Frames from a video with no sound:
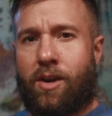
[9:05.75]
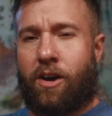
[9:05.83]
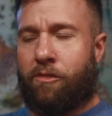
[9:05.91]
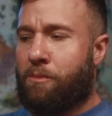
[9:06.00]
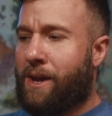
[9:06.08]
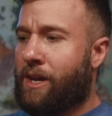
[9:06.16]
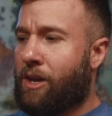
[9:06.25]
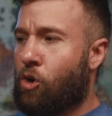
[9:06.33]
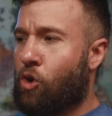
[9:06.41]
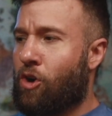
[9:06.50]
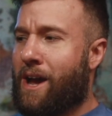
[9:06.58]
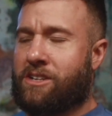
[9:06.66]
of making
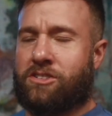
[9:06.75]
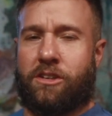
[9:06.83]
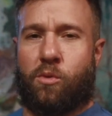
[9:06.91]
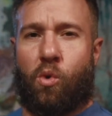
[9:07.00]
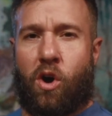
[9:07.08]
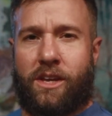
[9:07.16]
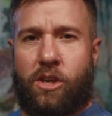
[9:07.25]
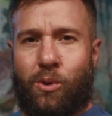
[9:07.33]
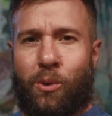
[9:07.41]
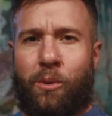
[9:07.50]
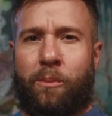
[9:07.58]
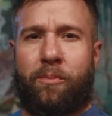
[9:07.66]
her actually want
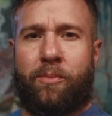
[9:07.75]
you.